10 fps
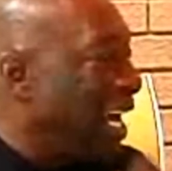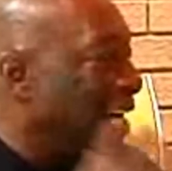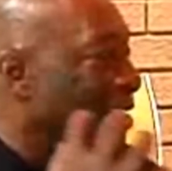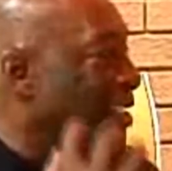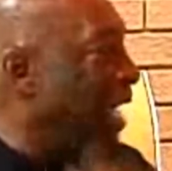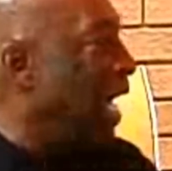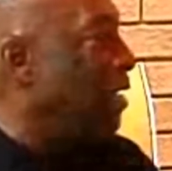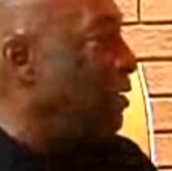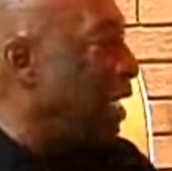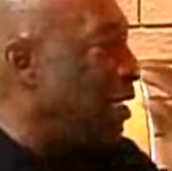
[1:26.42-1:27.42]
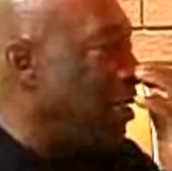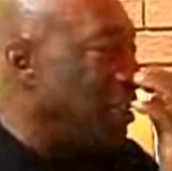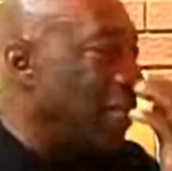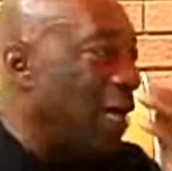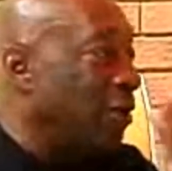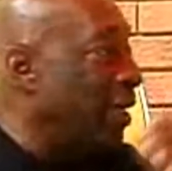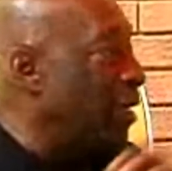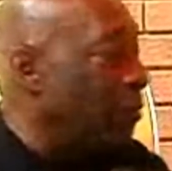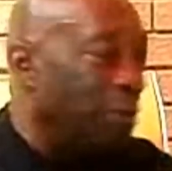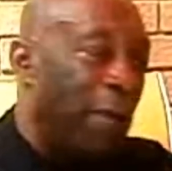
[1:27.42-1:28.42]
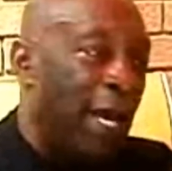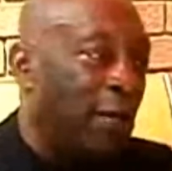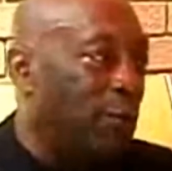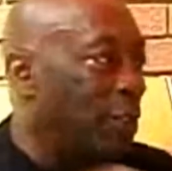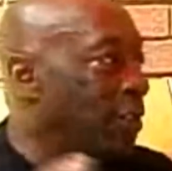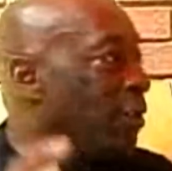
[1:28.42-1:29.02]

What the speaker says: had a sound that I don't care what band it was.